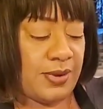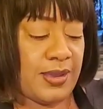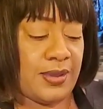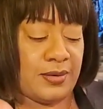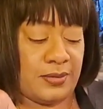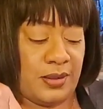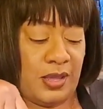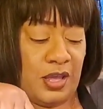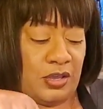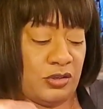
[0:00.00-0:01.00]
red,
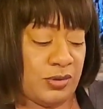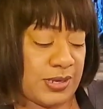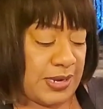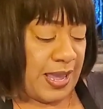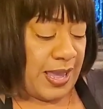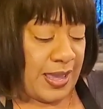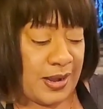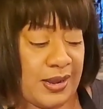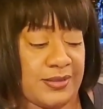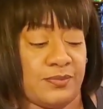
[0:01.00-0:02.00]
you can
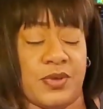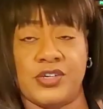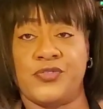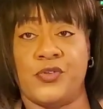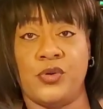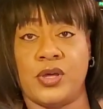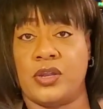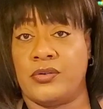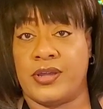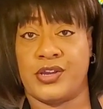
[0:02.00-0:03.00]
add as much food
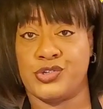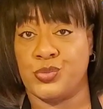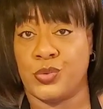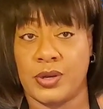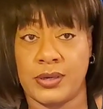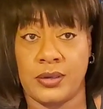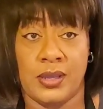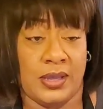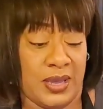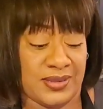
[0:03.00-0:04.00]
coloring as you want,
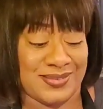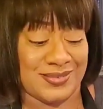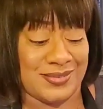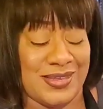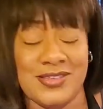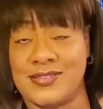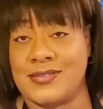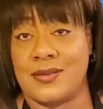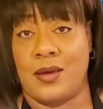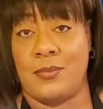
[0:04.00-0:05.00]
as
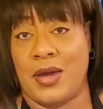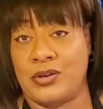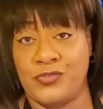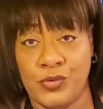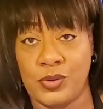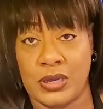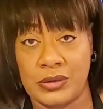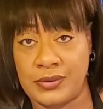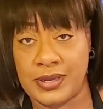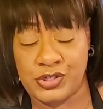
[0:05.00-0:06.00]
least amount of food
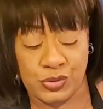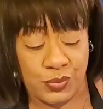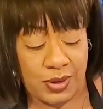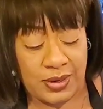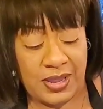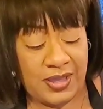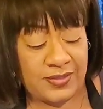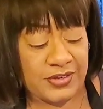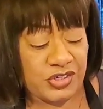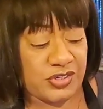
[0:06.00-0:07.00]
coloring as you want.
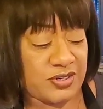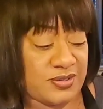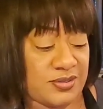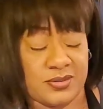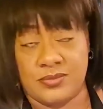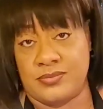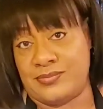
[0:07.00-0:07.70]
This is just,